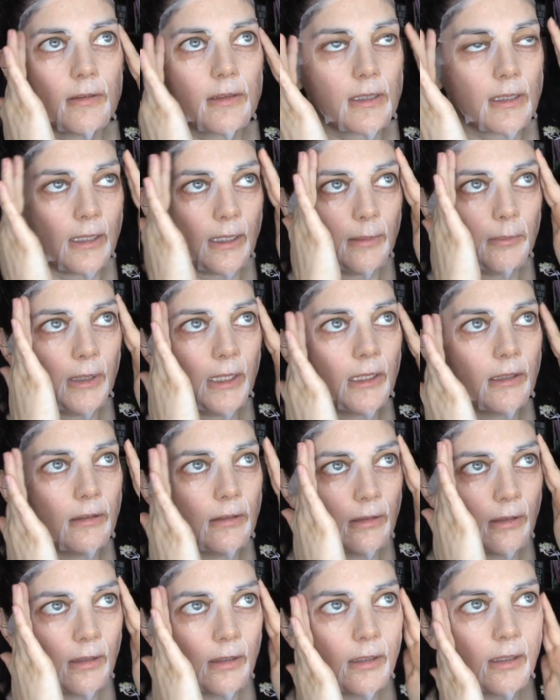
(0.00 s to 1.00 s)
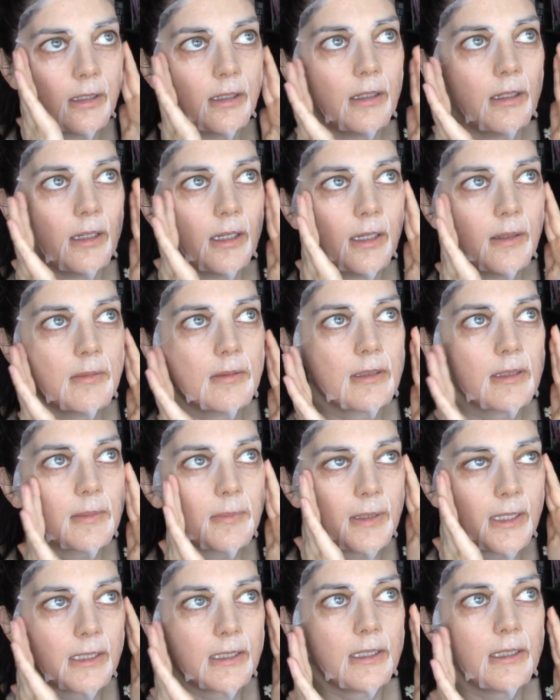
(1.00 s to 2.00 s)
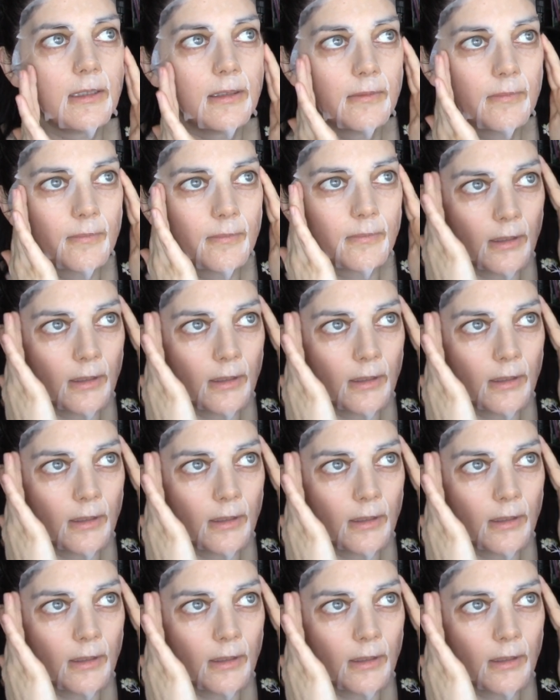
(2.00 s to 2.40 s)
slimier than I was expecting,